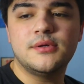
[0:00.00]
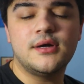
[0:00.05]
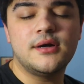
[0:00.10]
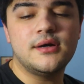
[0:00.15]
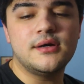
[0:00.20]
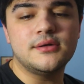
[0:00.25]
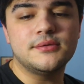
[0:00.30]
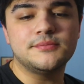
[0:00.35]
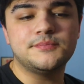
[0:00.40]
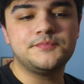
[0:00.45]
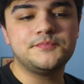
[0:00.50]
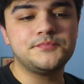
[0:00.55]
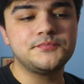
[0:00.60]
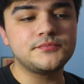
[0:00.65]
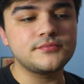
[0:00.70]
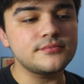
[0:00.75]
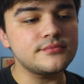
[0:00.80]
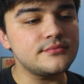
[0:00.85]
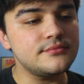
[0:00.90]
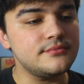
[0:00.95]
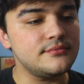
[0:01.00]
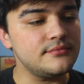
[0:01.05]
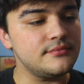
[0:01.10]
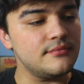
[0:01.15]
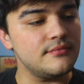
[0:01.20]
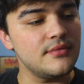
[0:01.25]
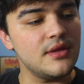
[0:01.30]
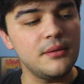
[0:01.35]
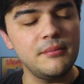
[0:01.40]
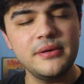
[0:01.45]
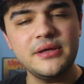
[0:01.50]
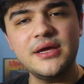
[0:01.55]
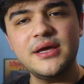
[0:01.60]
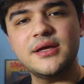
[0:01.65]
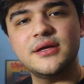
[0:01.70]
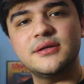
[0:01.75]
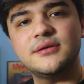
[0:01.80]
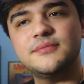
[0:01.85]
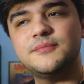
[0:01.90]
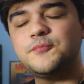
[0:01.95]
Um, but
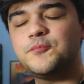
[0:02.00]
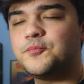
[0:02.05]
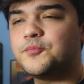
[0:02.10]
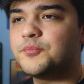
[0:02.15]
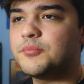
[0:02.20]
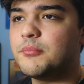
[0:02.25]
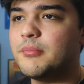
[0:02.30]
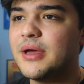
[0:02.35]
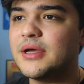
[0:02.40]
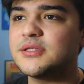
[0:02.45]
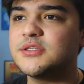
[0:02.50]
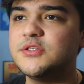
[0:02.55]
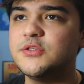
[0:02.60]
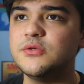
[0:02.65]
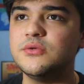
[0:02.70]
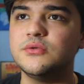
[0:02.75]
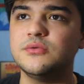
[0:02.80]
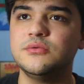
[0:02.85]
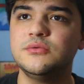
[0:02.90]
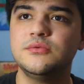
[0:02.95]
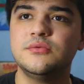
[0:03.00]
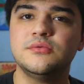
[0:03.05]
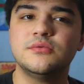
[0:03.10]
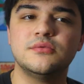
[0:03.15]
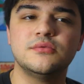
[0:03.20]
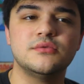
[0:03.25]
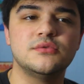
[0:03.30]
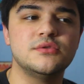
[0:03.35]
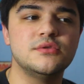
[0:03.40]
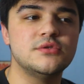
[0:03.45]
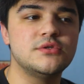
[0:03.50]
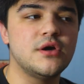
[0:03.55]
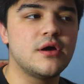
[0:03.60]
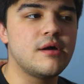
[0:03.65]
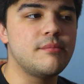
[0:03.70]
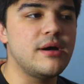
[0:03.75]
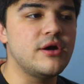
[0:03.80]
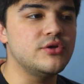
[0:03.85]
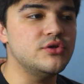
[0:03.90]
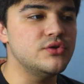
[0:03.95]
yeah, back to
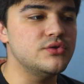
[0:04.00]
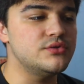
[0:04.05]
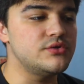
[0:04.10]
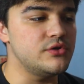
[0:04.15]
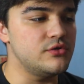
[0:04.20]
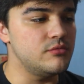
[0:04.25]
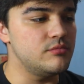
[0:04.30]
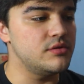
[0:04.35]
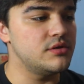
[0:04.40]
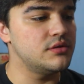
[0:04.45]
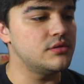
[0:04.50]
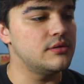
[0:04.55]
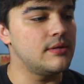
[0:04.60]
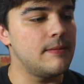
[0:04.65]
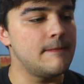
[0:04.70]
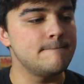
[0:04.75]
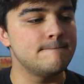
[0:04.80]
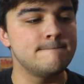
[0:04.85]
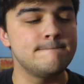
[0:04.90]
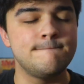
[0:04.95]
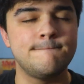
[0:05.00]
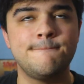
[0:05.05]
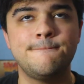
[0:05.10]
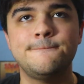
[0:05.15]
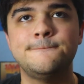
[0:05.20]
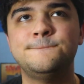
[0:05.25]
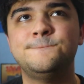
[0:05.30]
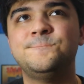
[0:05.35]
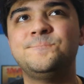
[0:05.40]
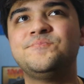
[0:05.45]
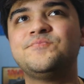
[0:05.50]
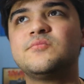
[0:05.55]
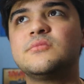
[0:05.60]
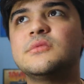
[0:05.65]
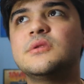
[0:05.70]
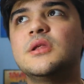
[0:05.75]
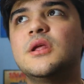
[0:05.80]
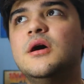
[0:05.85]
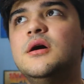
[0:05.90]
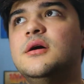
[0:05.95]
talking about YouTube.
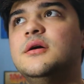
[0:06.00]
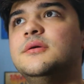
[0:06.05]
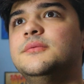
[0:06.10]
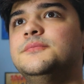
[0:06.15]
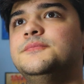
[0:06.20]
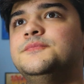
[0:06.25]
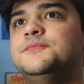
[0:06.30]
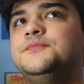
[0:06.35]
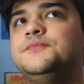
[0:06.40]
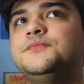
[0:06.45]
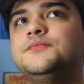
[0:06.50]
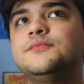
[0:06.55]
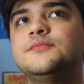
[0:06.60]
Um,